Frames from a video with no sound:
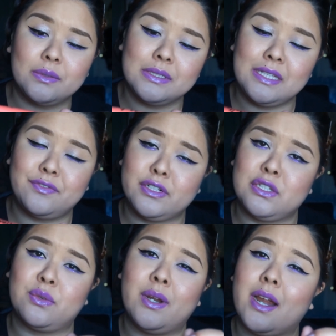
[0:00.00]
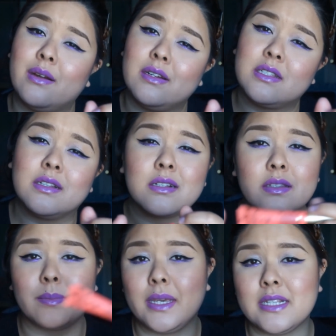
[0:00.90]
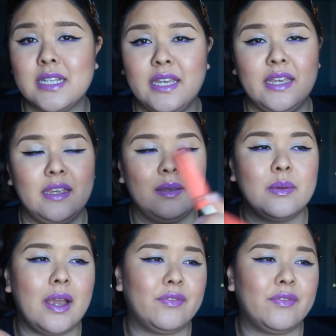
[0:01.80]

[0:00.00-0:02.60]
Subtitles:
I want to say first 3 hours, it looks amazing.